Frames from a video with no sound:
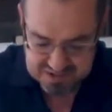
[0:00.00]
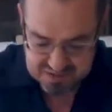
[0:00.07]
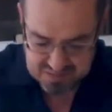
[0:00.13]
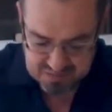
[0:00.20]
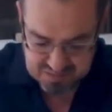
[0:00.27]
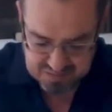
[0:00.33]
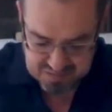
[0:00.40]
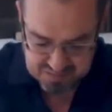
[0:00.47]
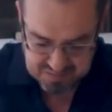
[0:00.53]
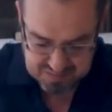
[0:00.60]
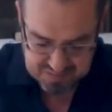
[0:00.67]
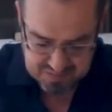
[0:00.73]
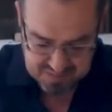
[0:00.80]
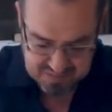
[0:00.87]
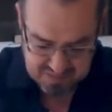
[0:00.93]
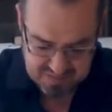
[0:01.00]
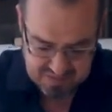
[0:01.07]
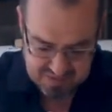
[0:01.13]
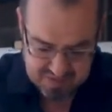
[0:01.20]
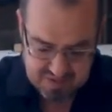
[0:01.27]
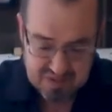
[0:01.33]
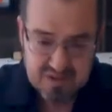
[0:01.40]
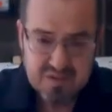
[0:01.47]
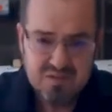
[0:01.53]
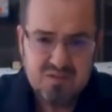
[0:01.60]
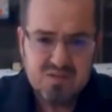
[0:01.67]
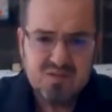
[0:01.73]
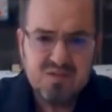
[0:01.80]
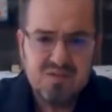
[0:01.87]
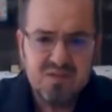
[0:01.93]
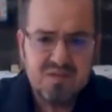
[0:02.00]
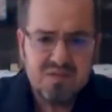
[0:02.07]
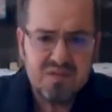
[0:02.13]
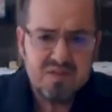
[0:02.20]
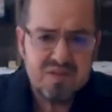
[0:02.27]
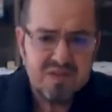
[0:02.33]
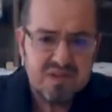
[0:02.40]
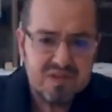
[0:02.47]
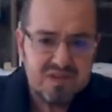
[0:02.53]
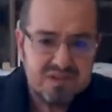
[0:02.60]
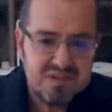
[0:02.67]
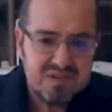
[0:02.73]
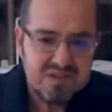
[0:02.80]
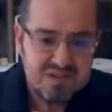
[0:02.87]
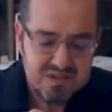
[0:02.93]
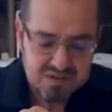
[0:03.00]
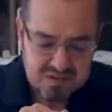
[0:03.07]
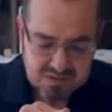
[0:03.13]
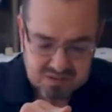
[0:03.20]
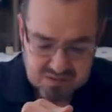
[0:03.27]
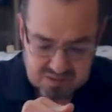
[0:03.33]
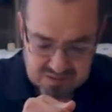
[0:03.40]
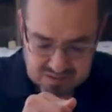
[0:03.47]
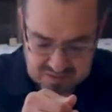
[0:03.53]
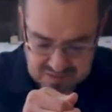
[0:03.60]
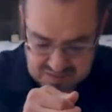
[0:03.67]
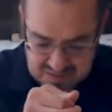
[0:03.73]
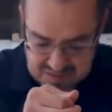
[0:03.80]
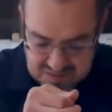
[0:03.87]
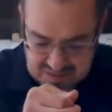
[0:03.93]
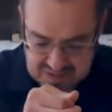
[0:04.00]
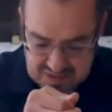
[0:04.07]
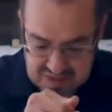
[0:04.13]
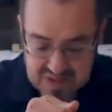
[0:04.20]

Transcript: (silence)